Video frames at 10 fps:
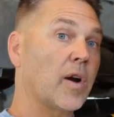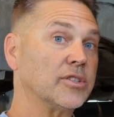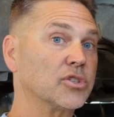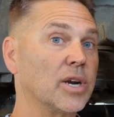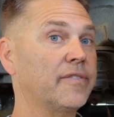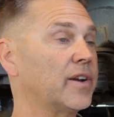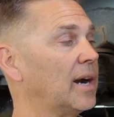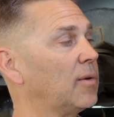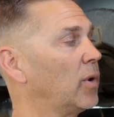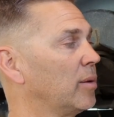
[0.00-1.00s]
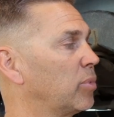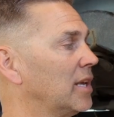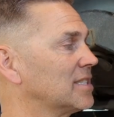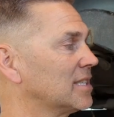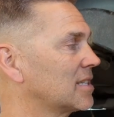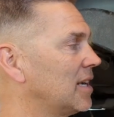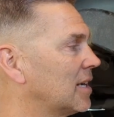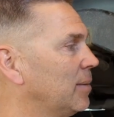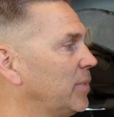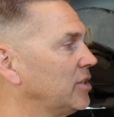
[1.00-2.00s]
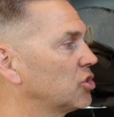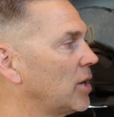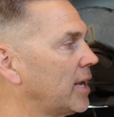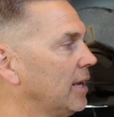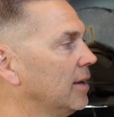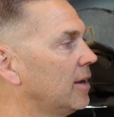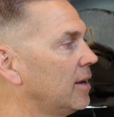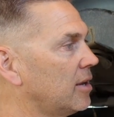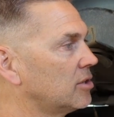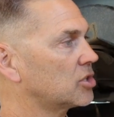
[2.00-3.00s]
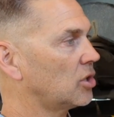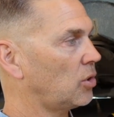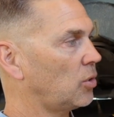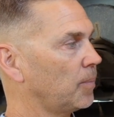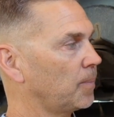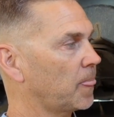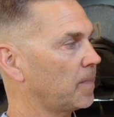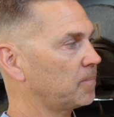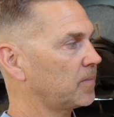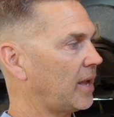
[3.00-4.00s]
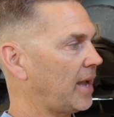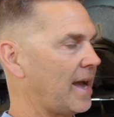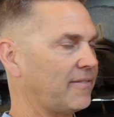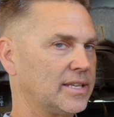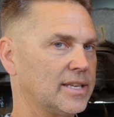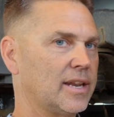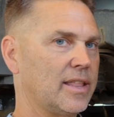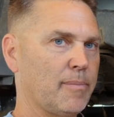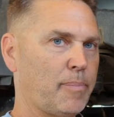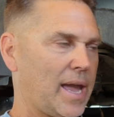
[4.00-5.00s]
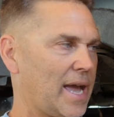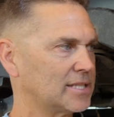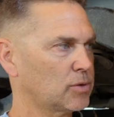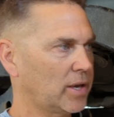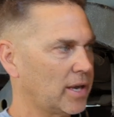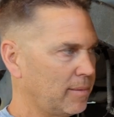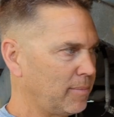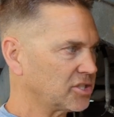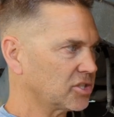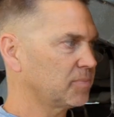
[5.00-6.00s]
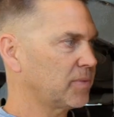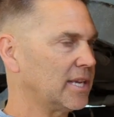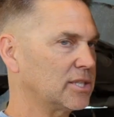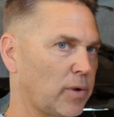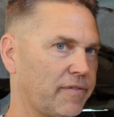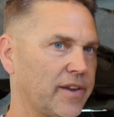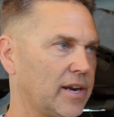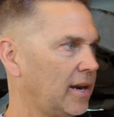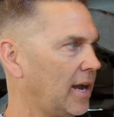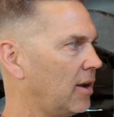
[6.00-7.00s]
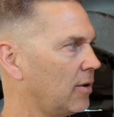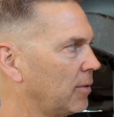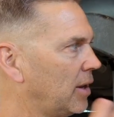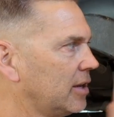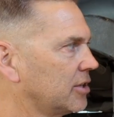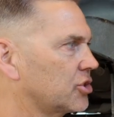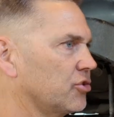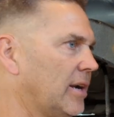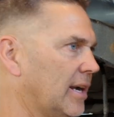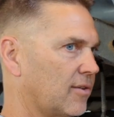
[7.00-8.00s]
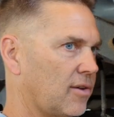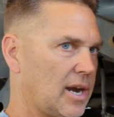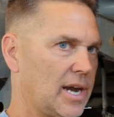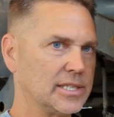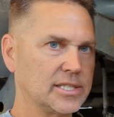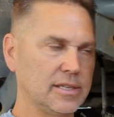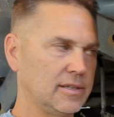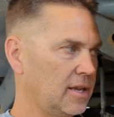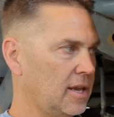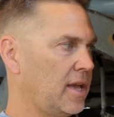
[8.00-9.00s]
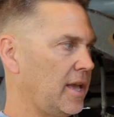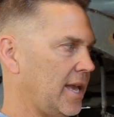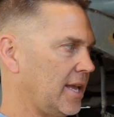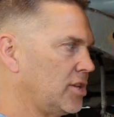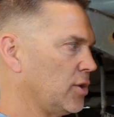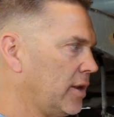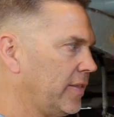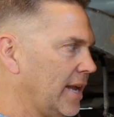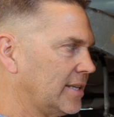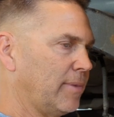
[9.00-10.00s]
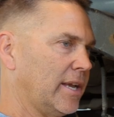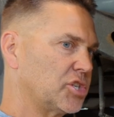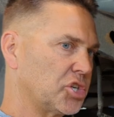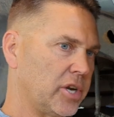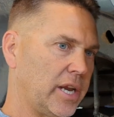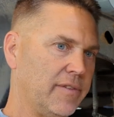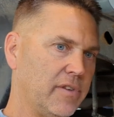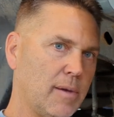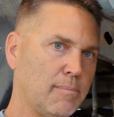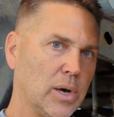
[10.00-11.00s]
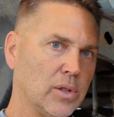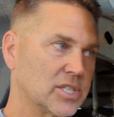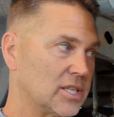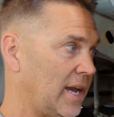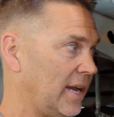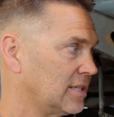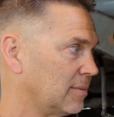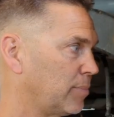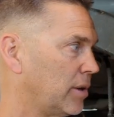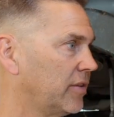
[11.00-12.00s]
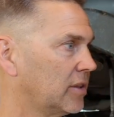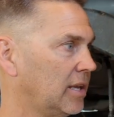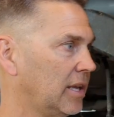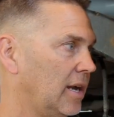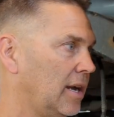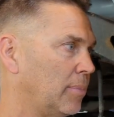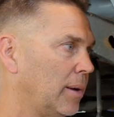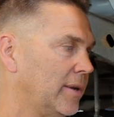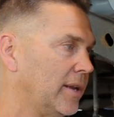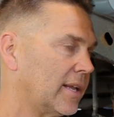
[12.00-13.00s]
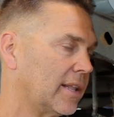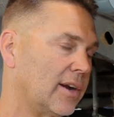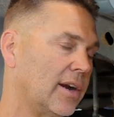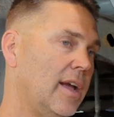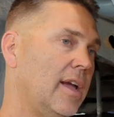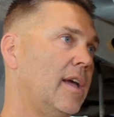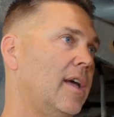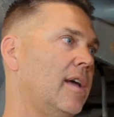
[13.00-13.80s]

All right, trying to figure out where to place this cut can be tricky. So having done it in the past, we kind of measured some things, we figured out running a string across and and doing that to make sure even on both sides and perfectly uh, perpendicular.